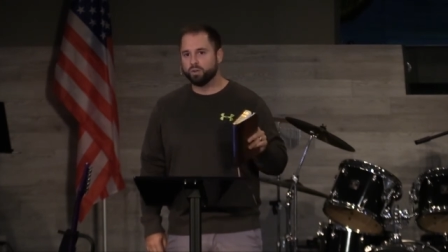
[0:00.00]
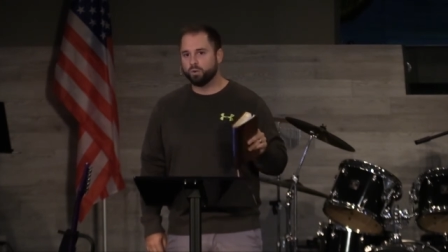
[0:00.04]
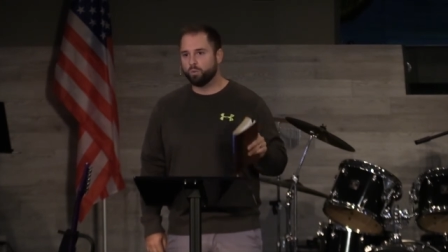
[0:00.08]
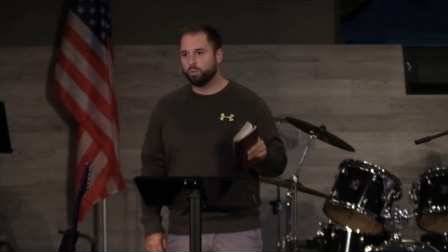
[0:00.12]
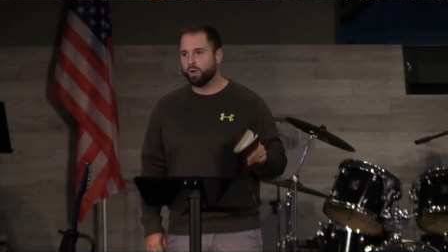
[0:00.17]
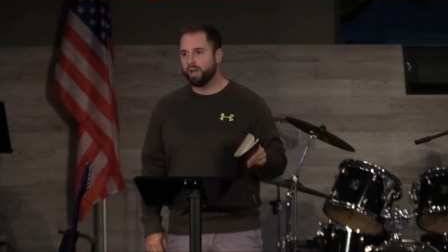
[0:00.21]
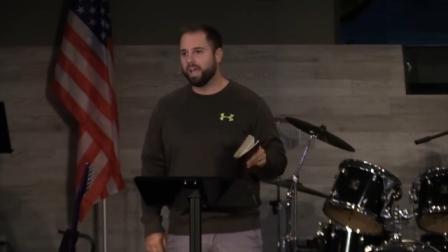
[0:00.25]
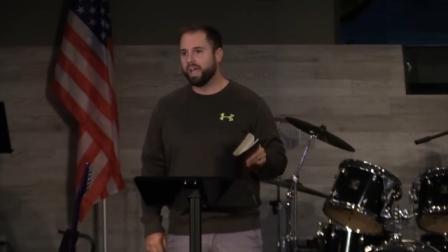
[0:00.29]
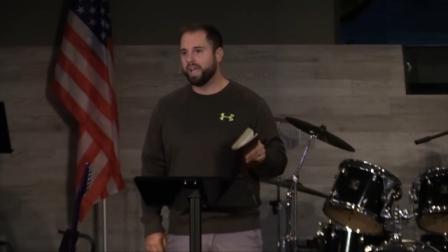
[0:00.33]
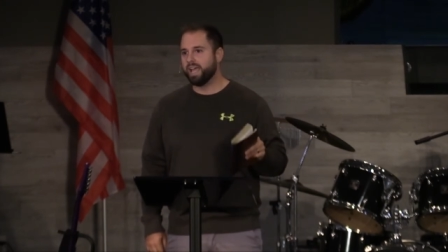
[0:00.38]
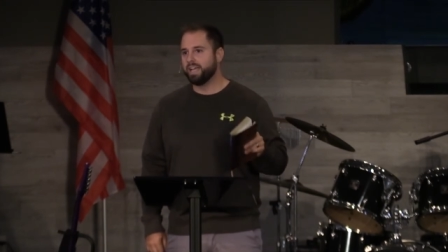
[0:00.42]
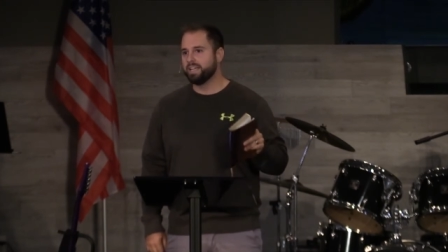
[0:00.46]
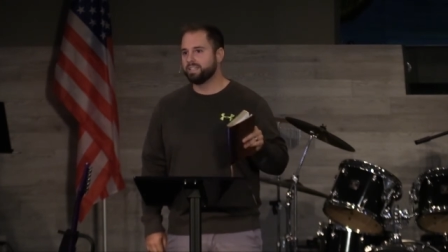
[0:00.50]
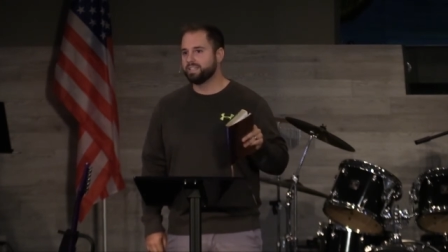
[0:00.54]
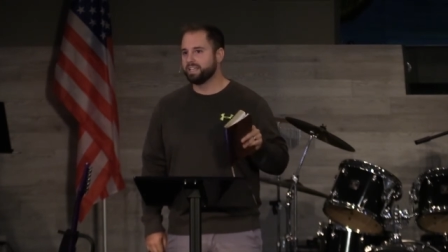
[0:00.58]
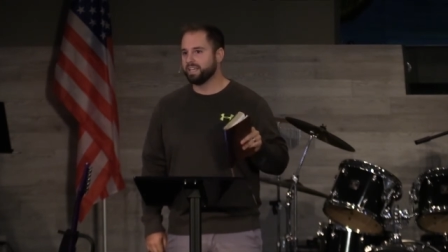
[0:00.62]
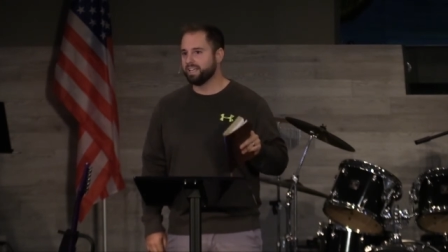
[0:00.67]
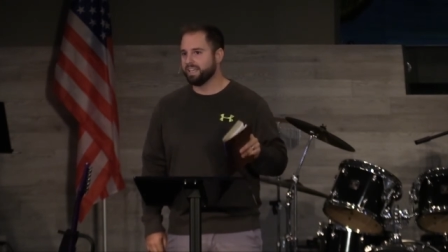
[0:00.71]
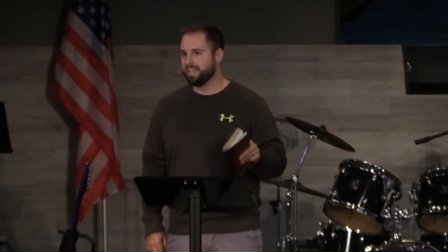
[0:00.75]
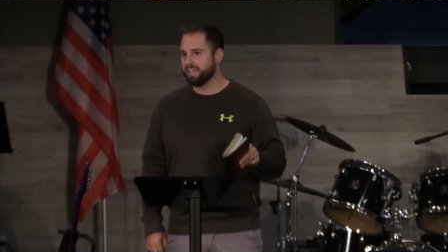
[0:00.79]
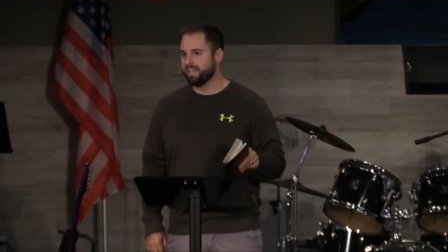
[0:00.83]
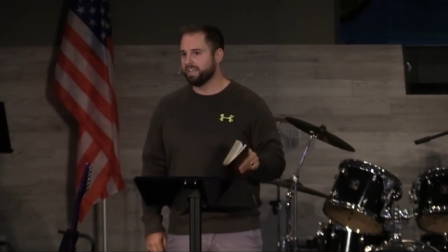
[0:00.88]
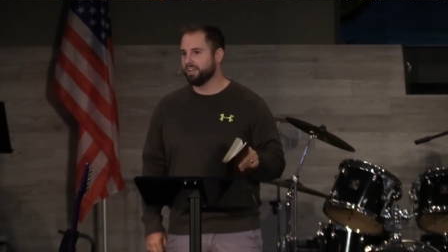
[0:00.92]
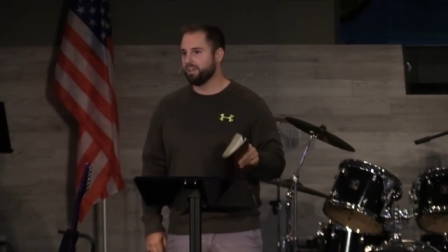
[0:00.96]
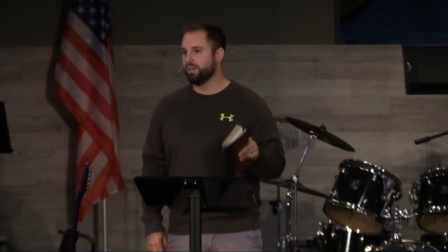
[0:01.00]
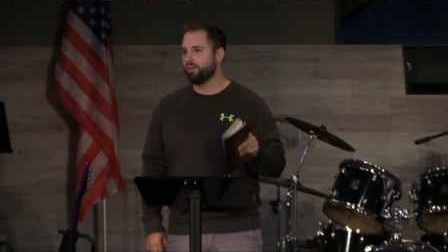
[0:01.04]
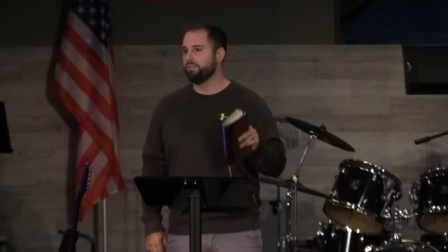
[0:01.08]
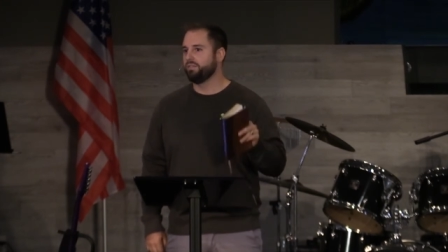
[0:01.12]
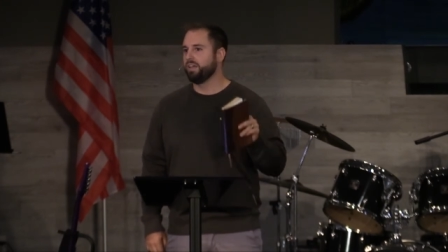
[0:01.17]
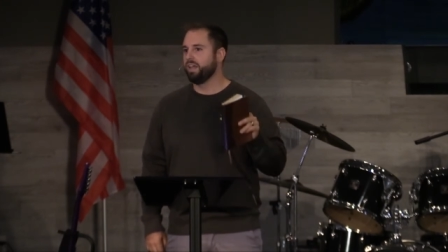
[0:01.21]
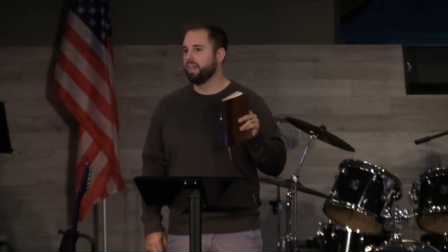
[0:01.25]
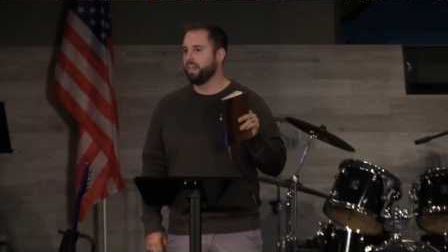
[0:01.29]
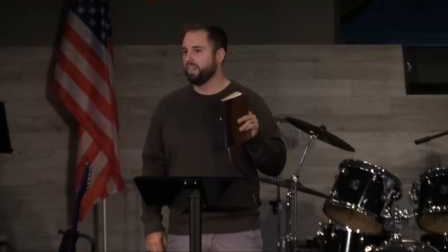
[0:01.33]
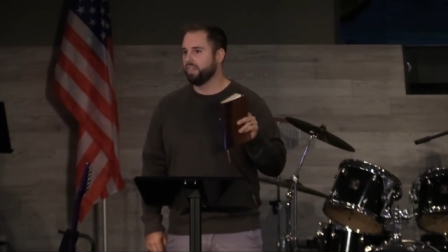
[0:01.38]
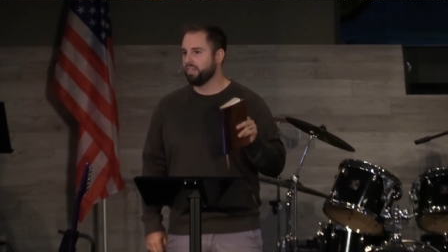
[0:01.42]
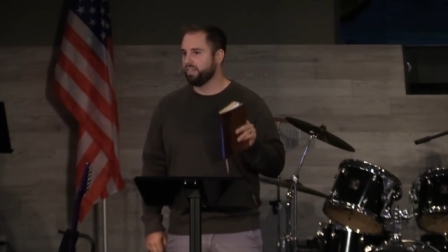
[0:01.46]
a way to
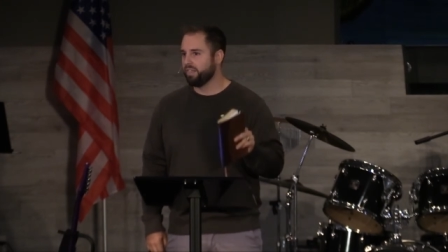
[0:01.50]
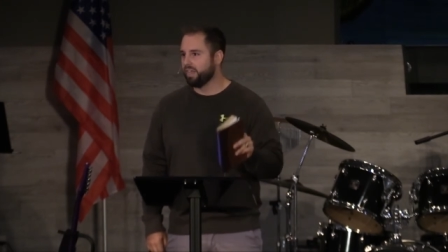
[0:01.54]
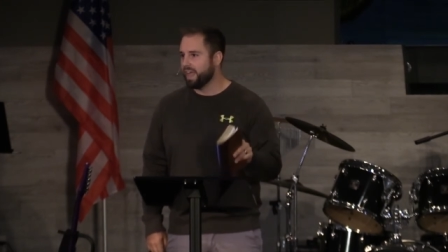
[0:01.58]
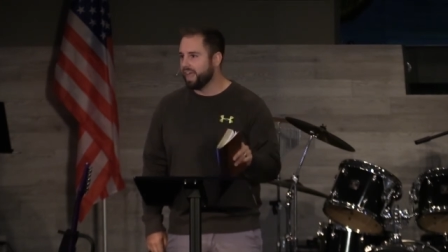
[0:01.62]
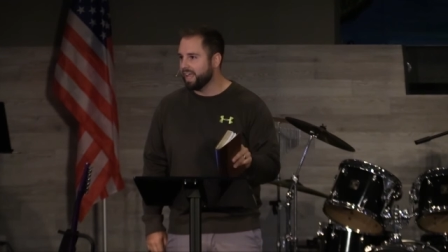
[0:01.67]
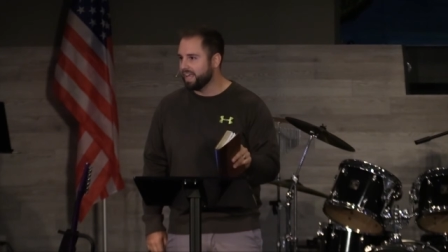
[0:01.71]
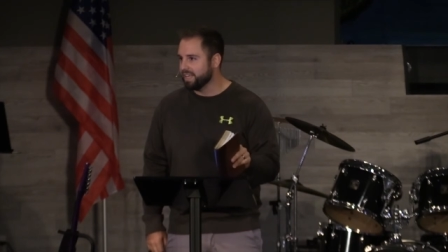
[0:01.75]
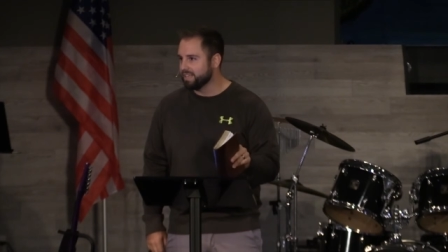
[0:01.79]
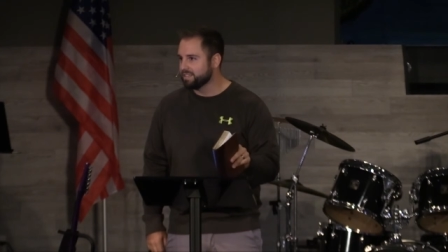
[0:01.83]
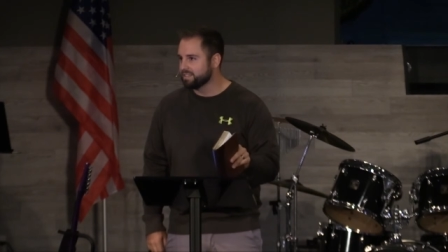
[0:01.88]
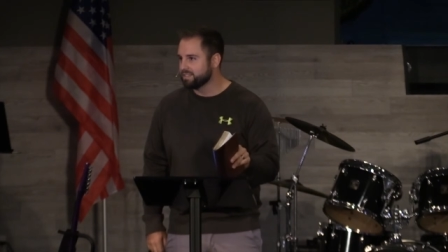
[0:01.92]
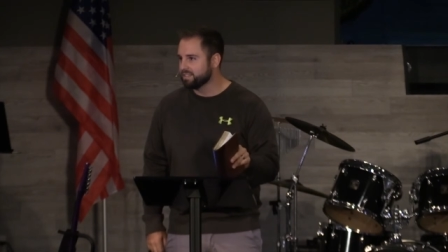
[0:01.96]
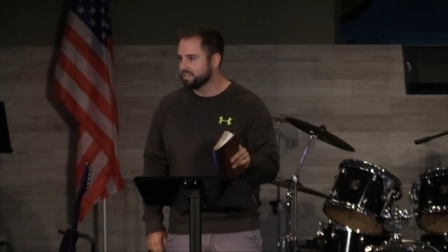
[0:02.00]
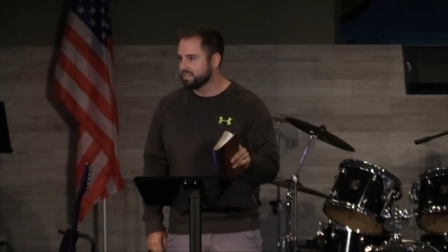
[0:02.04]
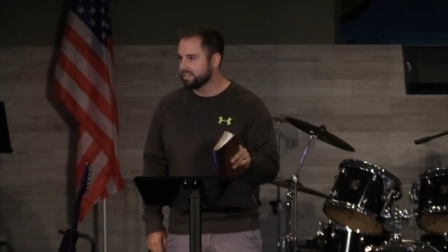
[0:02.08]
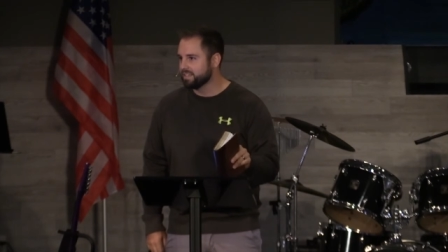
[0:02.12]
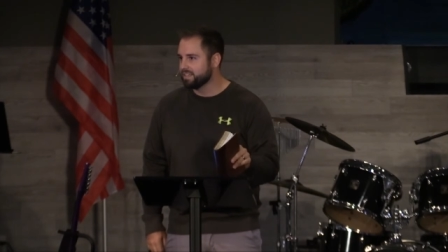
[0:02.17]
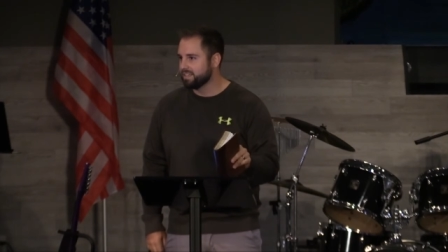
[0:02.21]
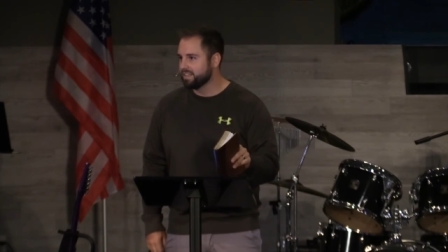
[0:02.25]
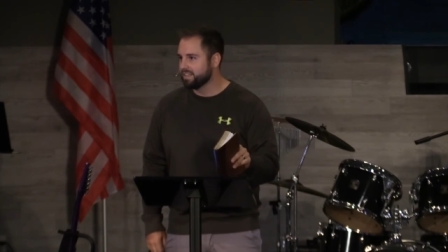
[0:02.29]
give thanks.